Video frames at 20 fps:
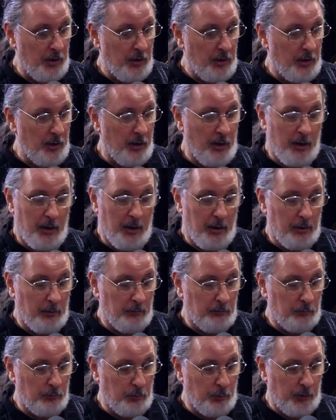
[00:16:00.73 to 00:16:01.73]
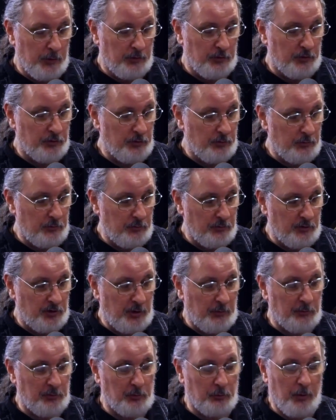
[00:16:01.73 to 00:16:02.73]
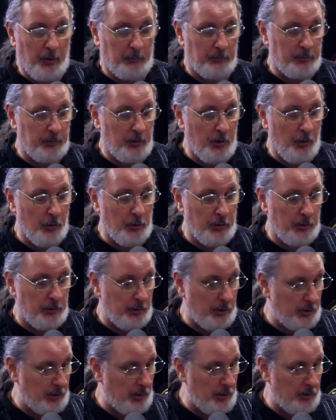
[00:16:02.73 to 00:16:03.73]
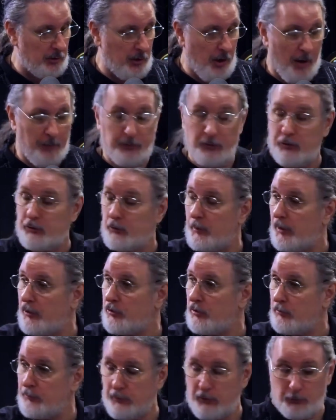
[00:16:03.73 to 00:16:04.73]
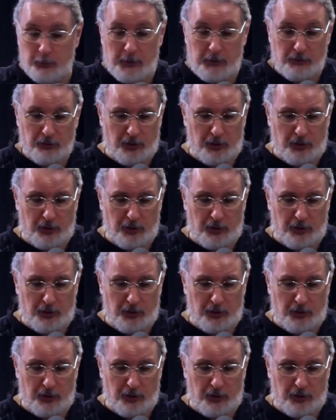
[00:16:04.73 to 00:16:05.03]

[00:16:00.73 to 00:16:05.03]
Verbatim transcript: um, which seems to go in the opposite direction of free speech.